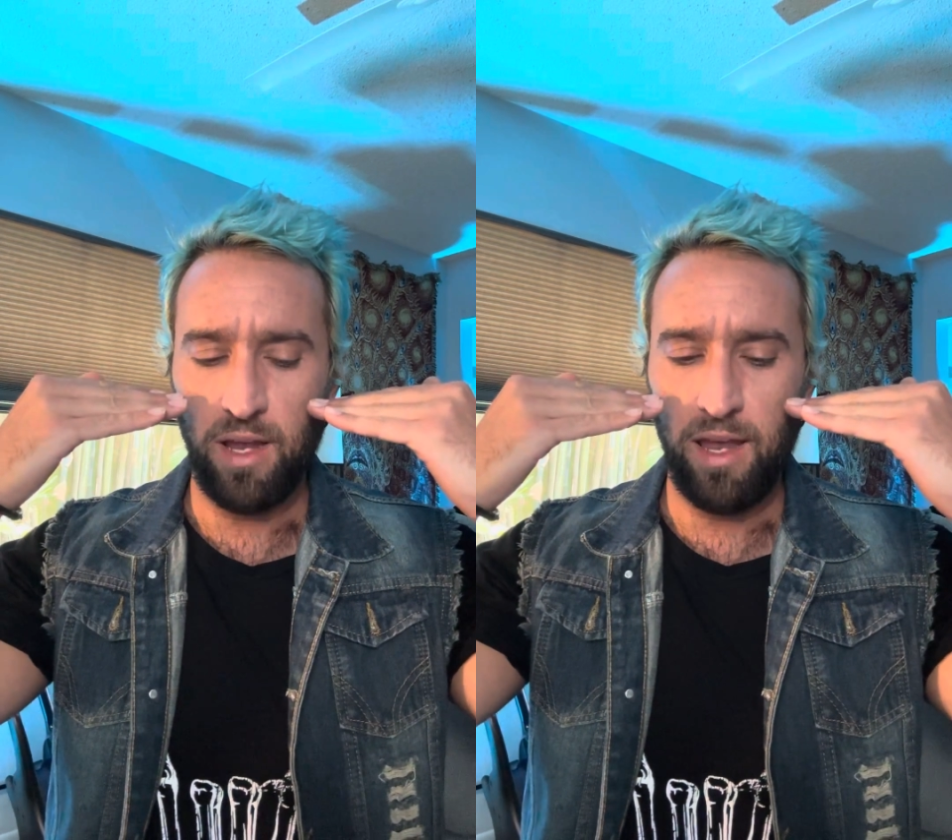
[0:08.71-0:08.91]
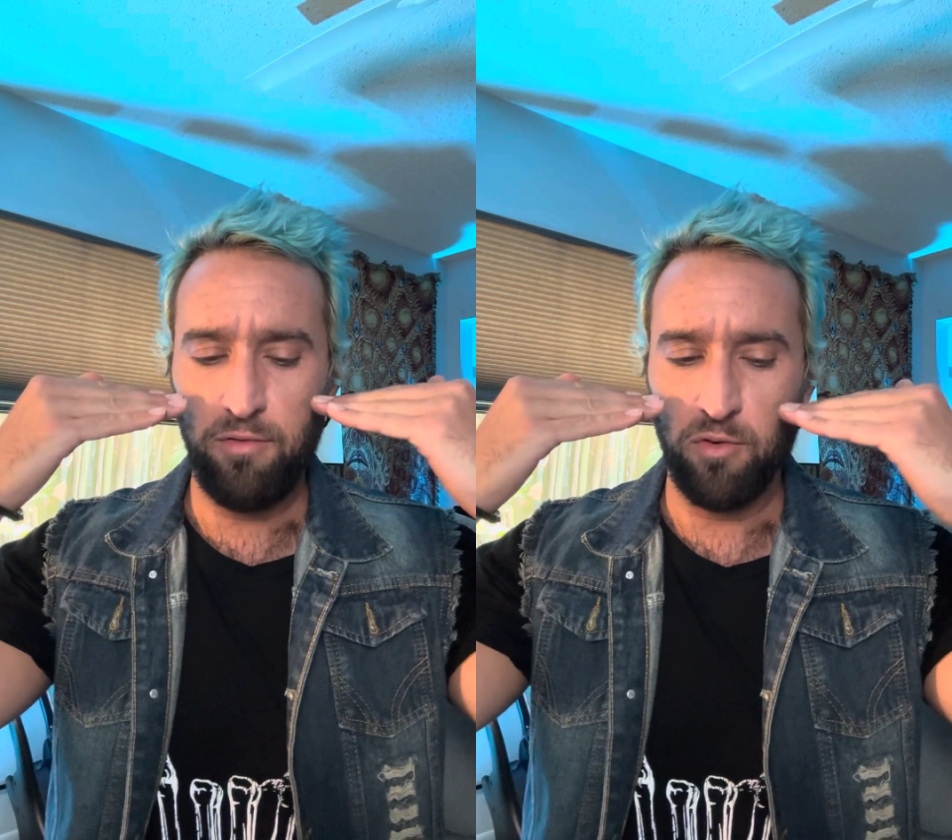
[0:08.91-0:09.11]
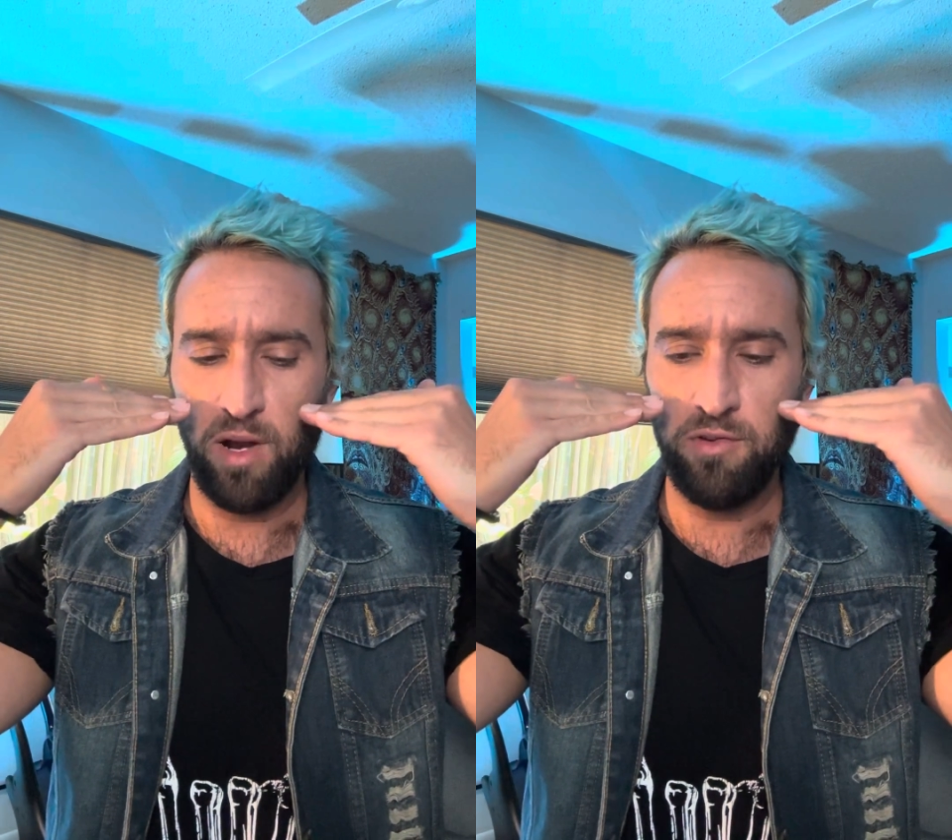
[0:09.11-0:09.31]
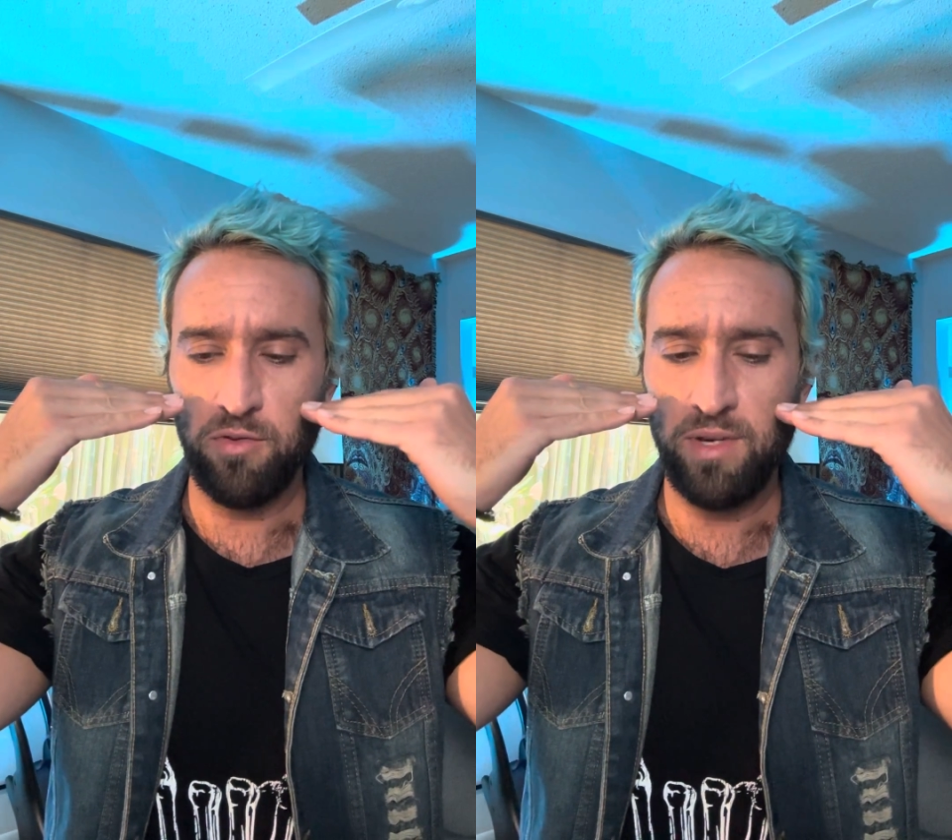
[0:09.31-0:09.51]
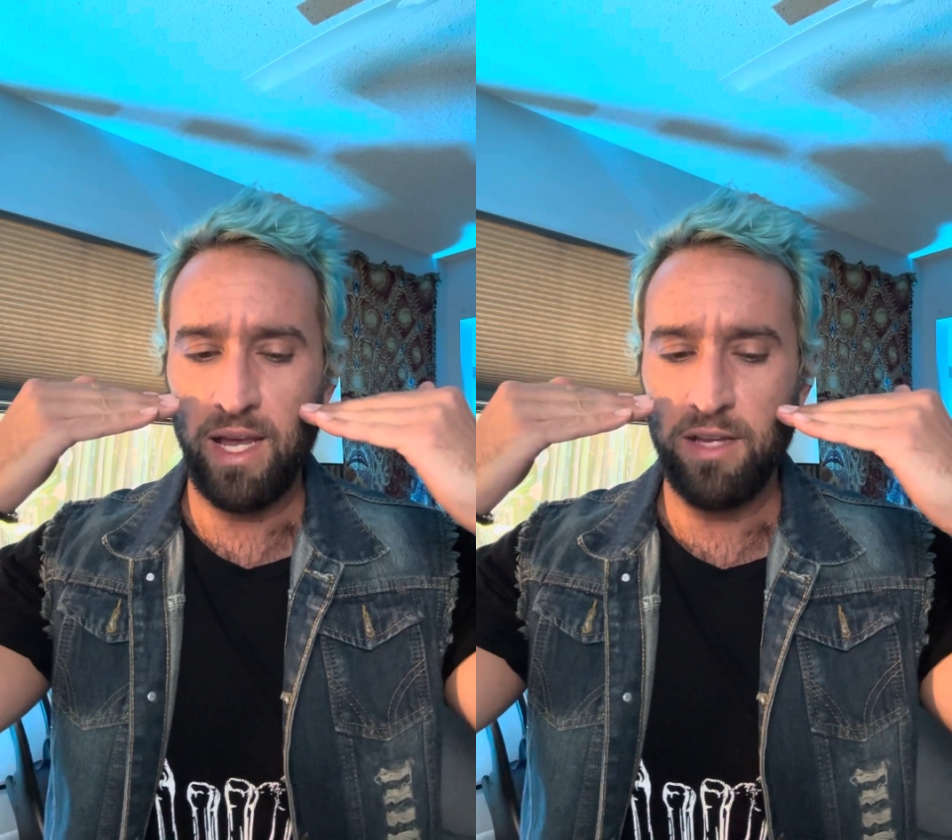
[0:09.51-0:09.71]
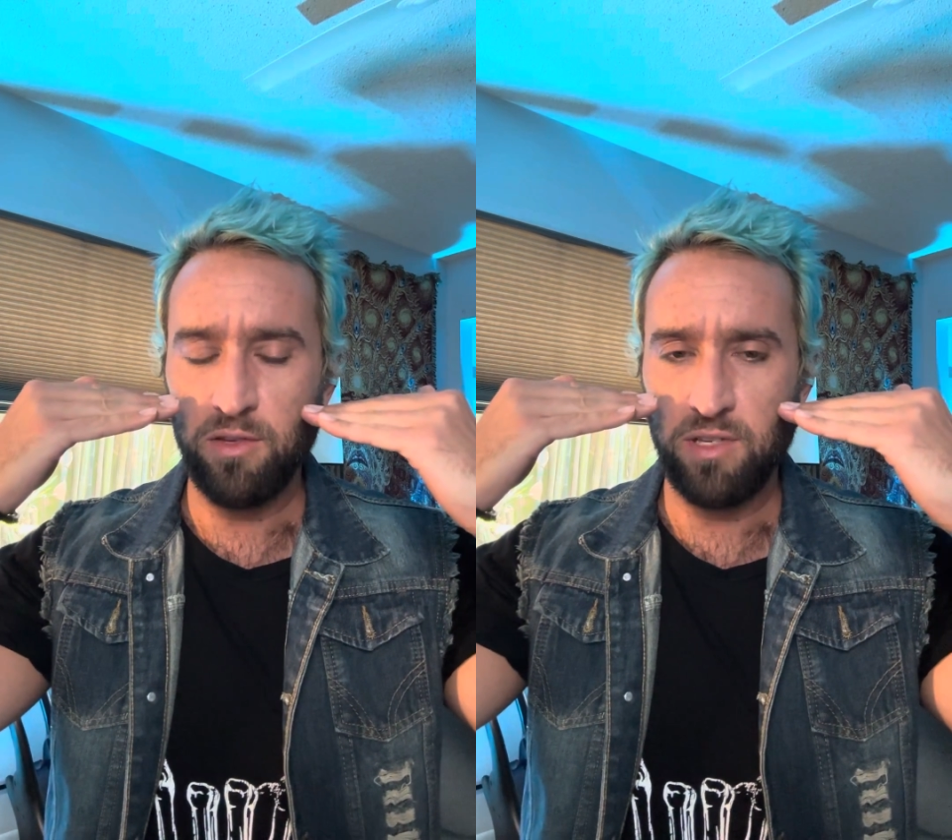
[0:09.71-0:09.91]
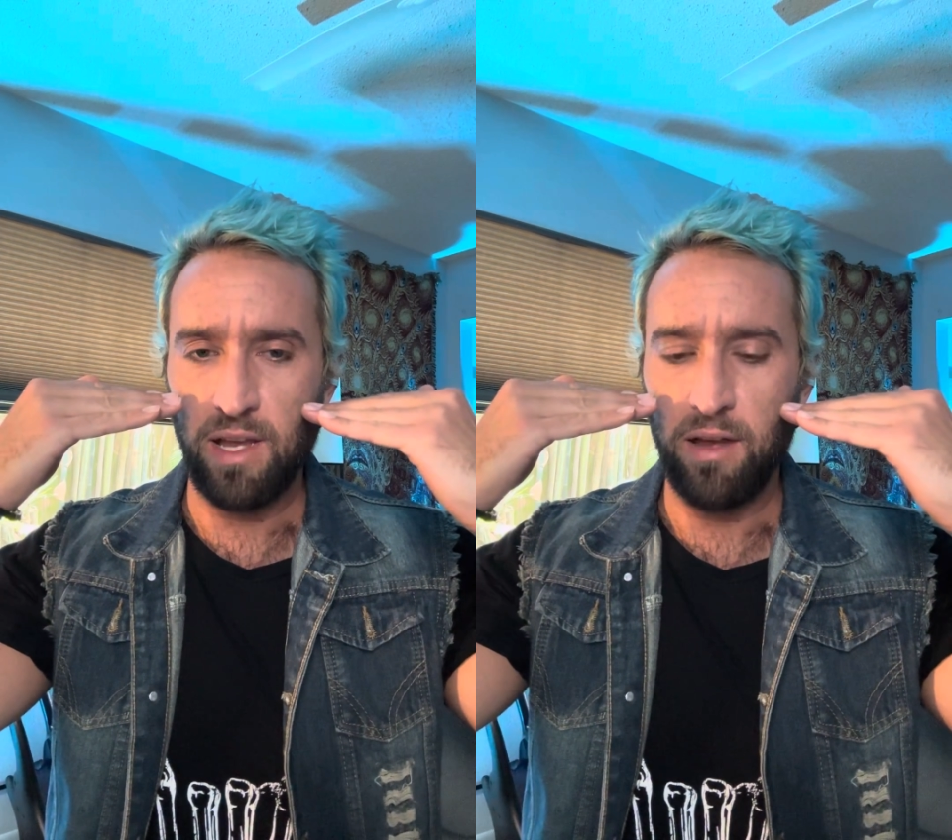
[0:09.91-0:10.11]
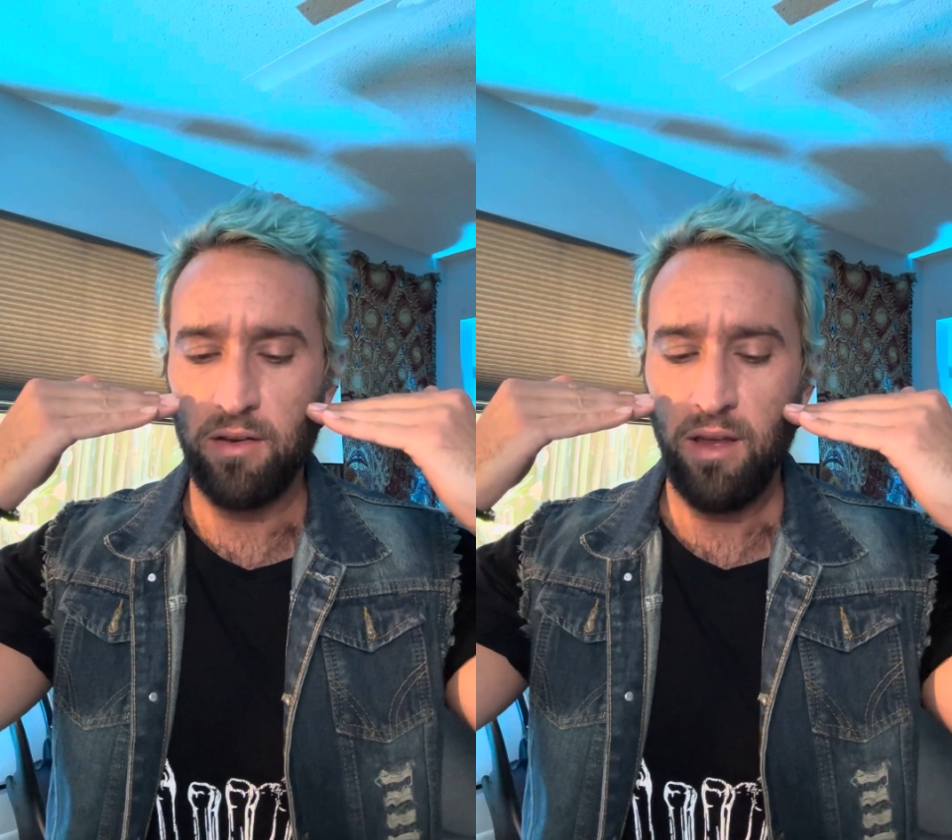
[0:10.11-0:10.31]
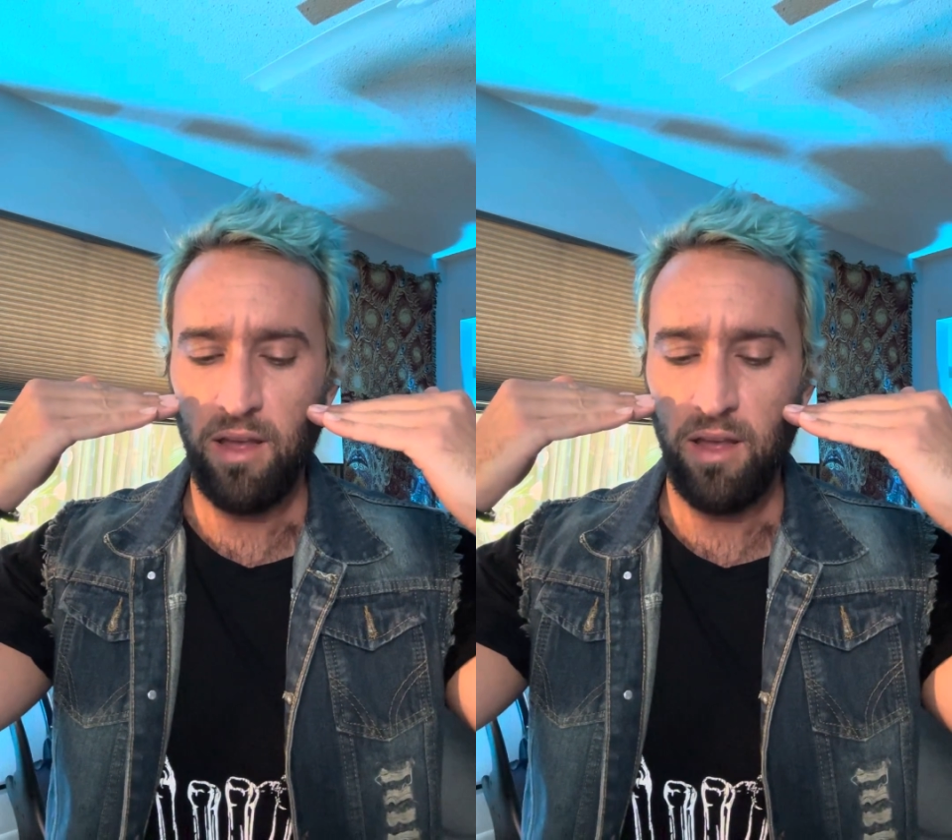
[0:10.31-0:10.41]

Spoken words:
a pharyngeal nasal sound,